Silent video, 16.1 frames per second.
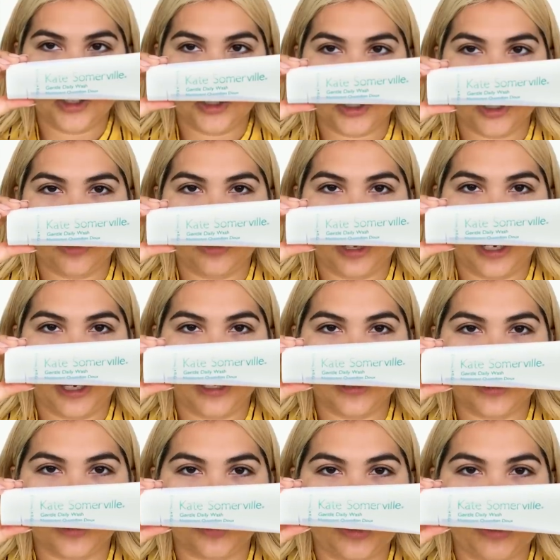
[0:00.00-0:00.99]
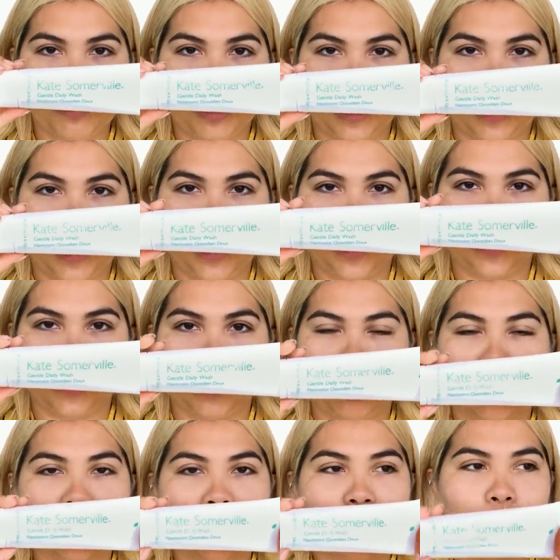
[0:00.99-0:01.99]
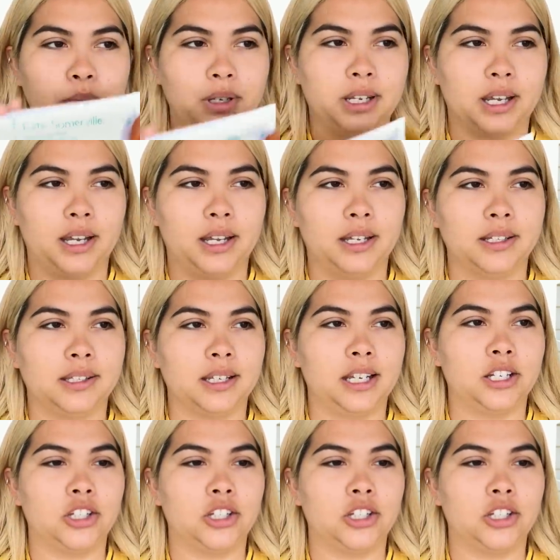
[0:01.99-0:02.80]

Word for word: So I Swear by Kate Somerville because